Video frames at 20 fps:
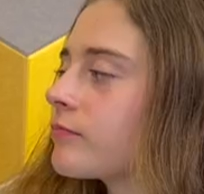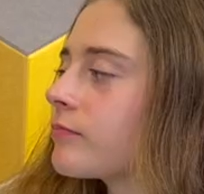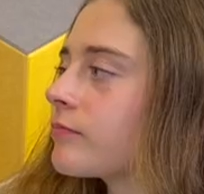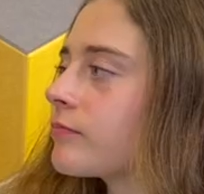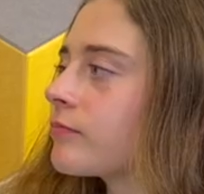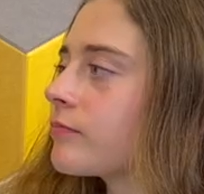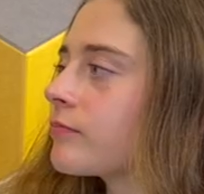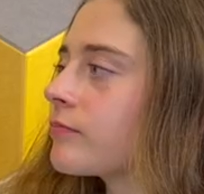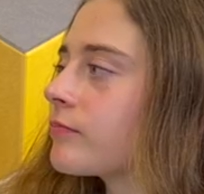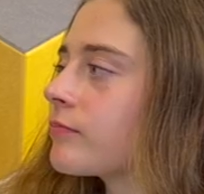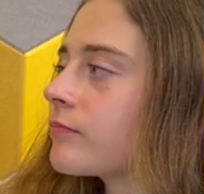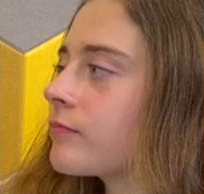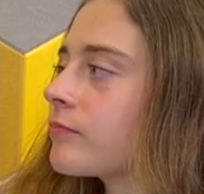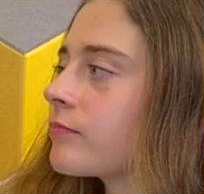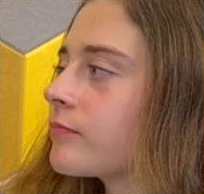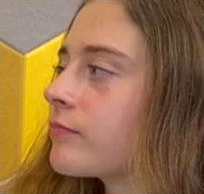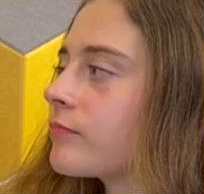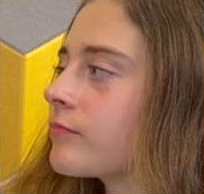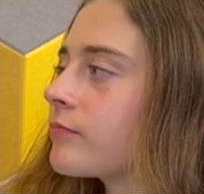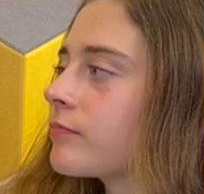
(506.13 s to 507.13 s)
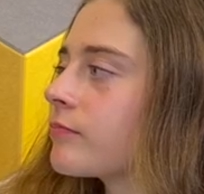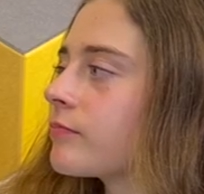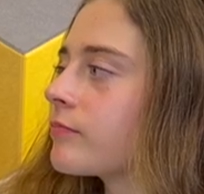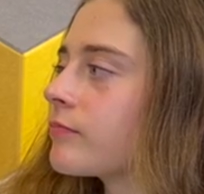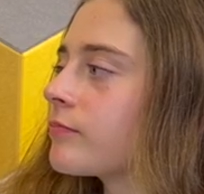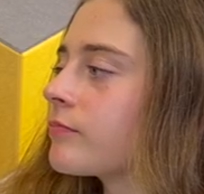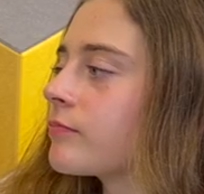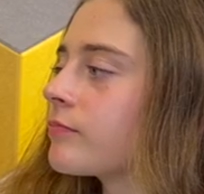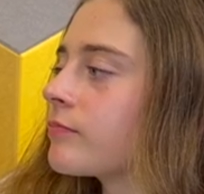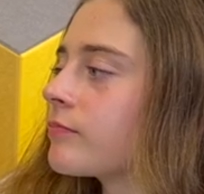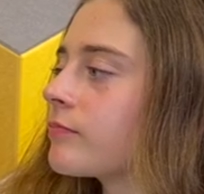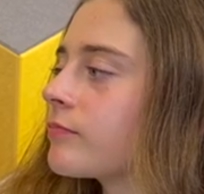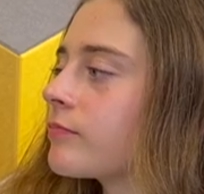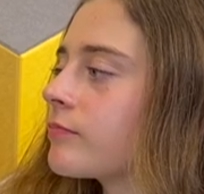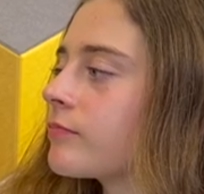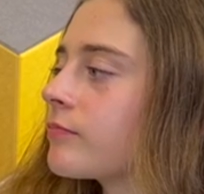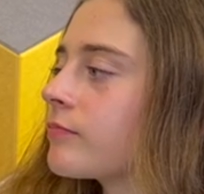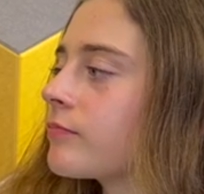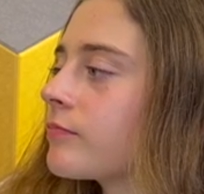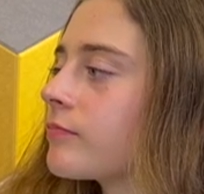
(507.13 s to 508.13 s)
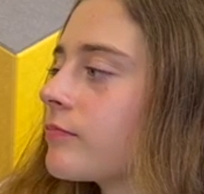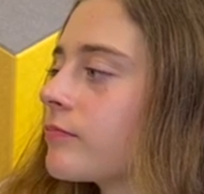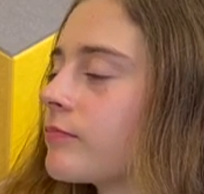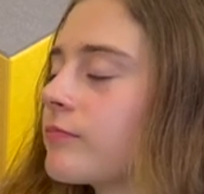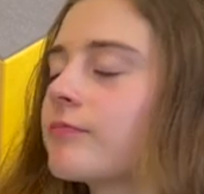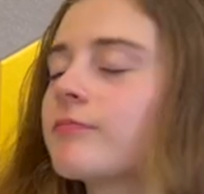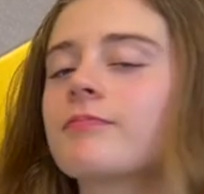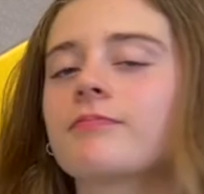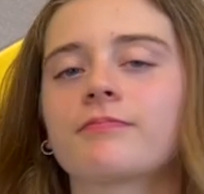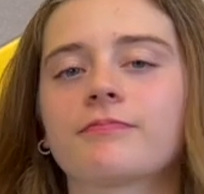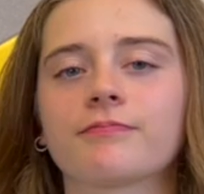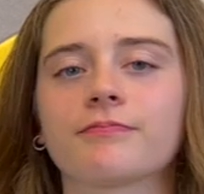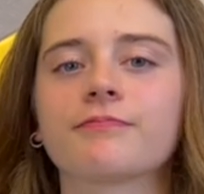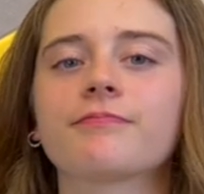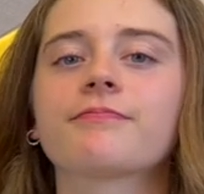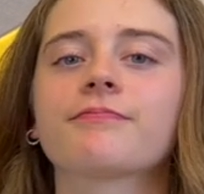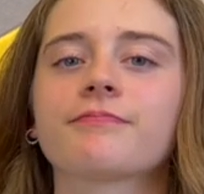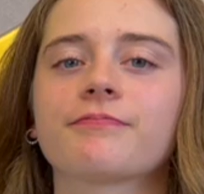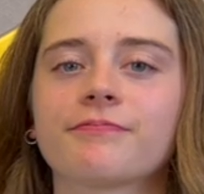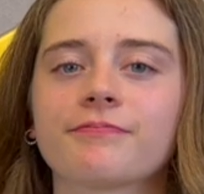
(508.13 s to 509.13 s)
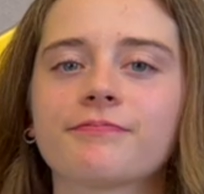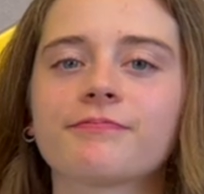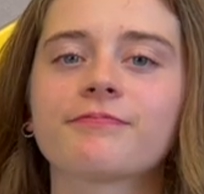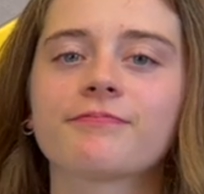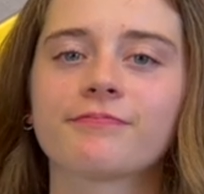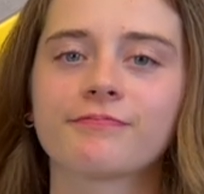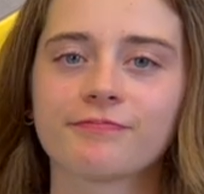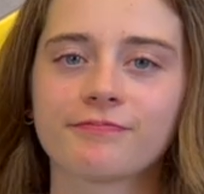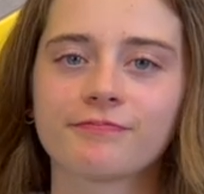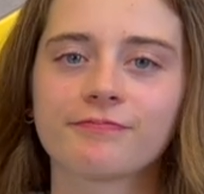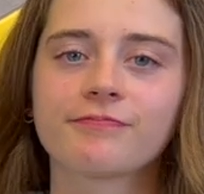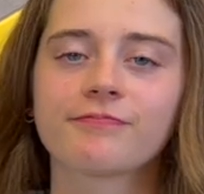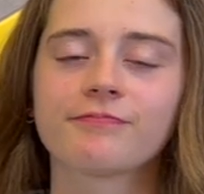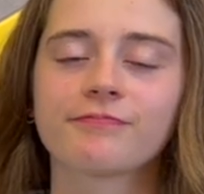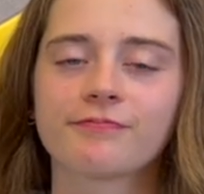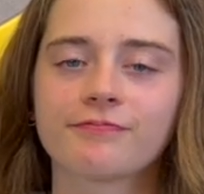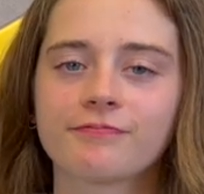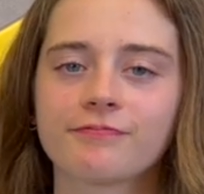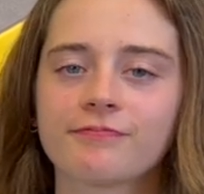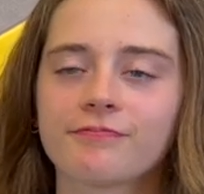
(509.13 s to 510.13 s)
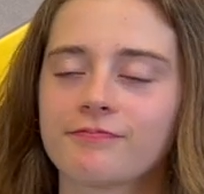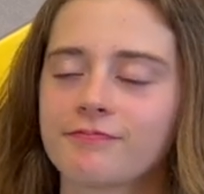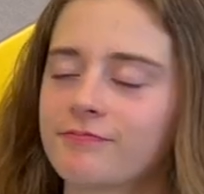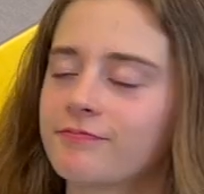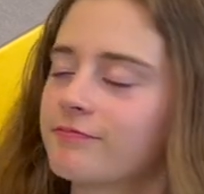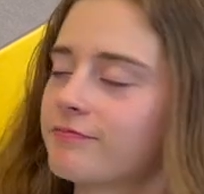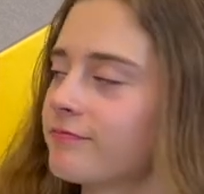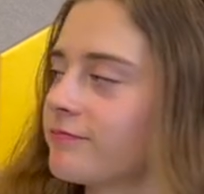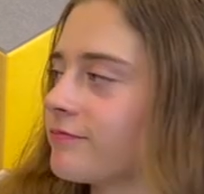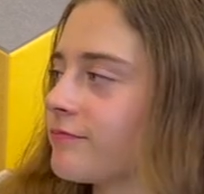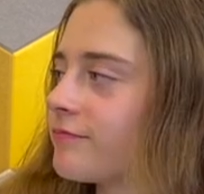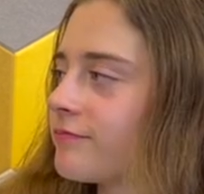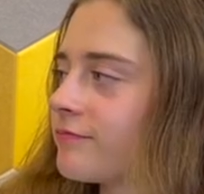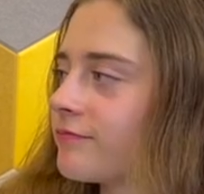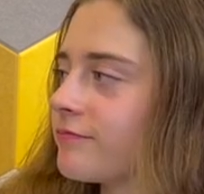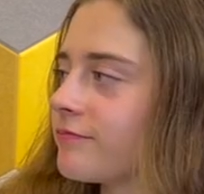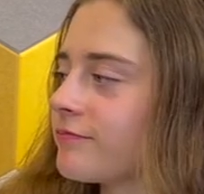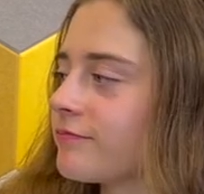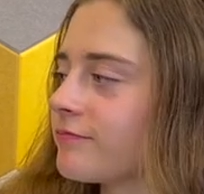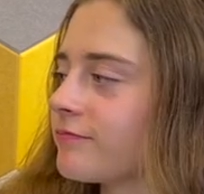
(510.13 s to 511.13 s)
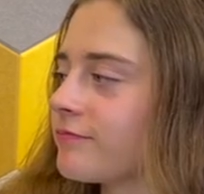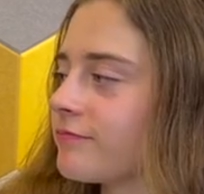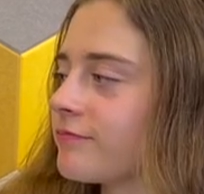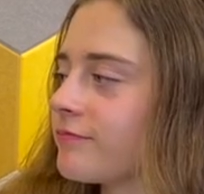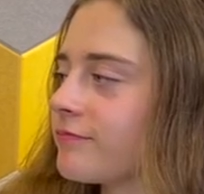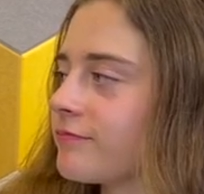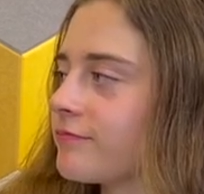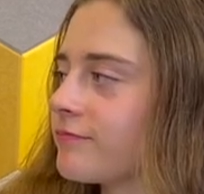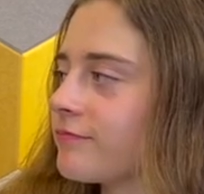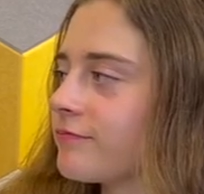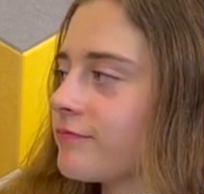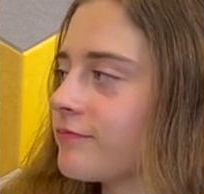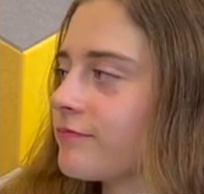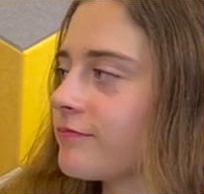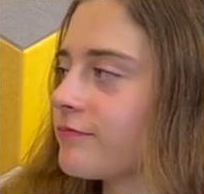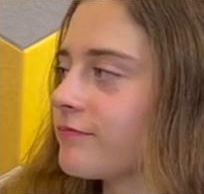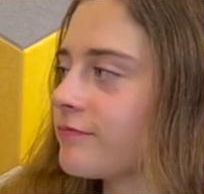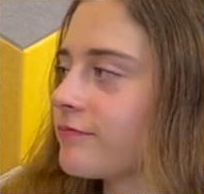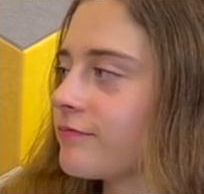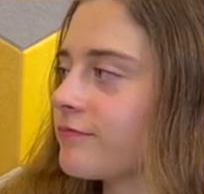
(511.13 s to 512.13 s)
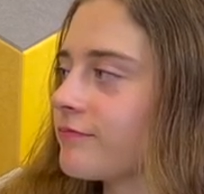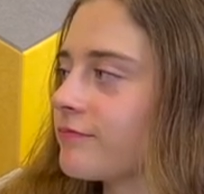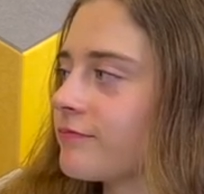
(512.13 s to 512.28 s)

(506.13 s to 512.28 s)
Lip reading: (not speaking)